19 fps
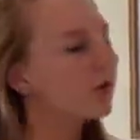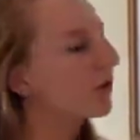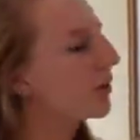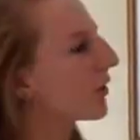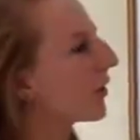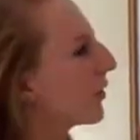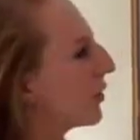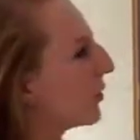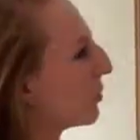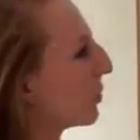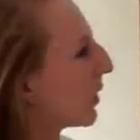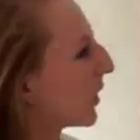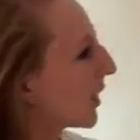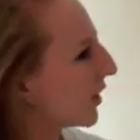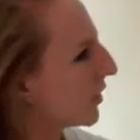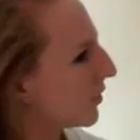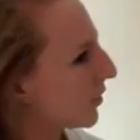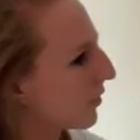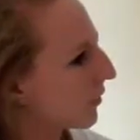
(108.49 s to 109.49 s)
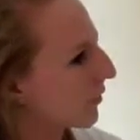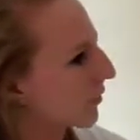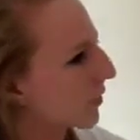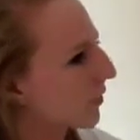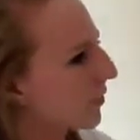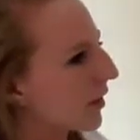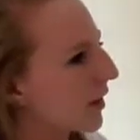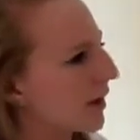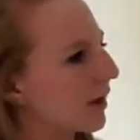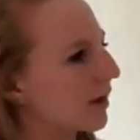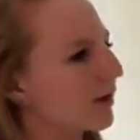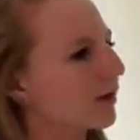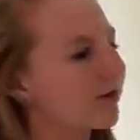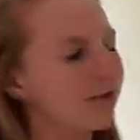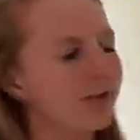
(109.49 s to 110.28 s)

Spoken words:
so then you plug in 2 for the radius.